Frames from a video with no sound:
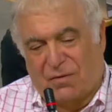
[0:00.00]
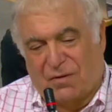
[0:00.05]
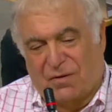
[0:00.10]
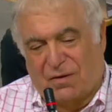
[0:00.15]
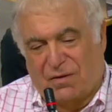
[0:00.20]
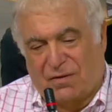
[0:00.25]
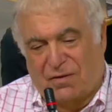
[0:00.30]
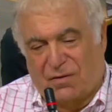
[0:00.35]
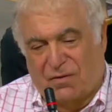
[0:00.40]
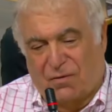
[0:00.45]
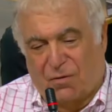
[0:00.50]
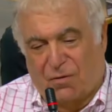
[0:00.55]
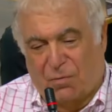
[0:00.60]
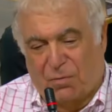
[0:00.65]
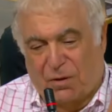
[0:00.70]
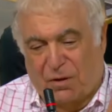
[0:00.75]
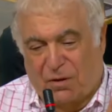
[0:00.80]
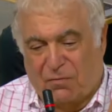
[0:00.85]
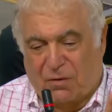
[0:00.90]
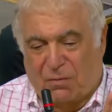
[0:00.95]
in your
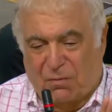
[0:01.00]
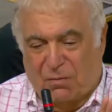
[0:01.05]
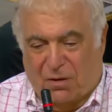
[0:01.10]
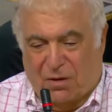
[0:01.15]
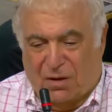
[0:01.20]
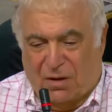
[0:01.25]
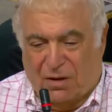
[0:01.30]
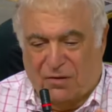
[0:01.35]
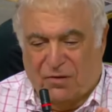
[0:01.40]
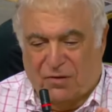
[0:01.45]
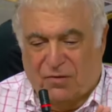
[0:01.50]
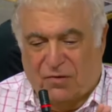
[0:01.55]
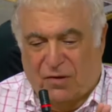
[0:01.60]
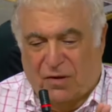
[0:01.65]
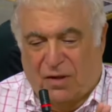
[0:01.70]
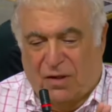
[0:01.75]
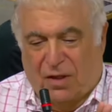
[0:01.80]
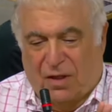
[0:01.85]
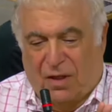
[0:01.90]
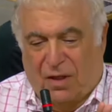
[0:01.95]
opening remarks
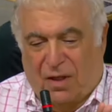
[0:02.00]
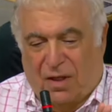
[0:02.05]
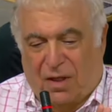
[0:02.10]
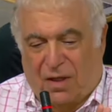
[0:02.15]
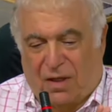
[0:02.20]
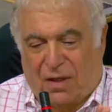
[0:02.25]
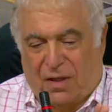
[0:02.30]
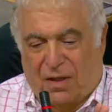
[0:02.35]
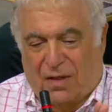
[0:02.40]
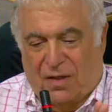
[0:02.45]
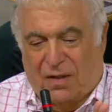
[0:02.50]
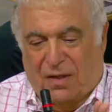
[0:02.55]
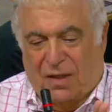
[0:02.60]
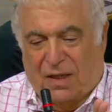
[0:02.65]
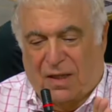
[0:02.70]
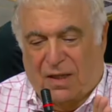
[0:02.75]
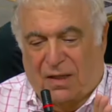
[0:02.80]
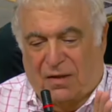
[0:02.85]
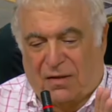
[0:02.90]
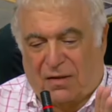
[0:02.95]

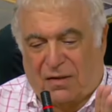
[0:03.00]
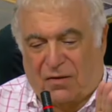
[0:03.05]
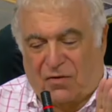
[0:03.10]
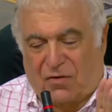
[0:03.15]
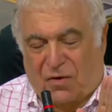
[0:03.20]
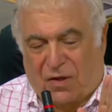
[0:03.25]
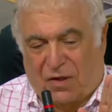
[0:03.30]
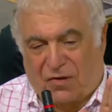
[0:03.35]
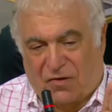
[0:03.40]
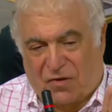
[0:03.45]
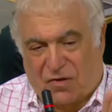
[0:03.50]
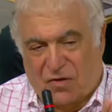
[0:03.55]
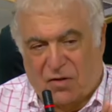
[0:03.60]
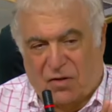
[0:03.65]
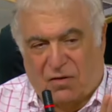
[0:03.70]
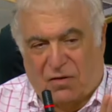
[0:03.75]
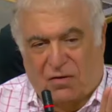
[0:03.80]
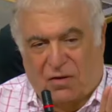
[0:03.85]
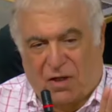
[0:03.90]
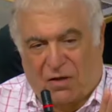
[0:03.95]
that the
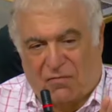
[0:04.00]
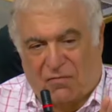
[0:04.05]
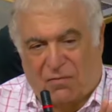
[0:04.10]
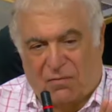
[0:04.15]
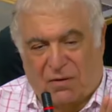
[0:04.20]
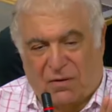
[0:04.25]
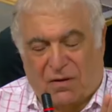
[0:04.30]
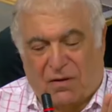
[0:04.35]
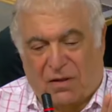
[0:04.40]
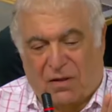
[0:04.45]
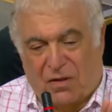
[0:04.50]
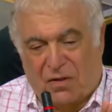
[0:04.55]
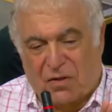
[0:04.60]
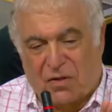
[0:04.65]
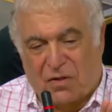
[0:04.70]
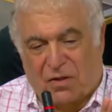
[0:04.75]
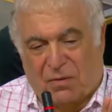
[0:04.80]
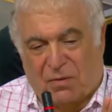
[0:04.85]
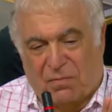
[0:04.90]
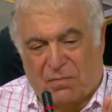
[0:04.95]
transitional government
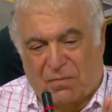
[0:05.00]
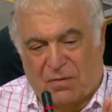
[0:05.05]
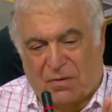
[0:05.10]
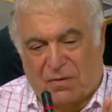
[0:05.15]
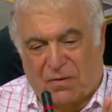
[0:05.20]
leadership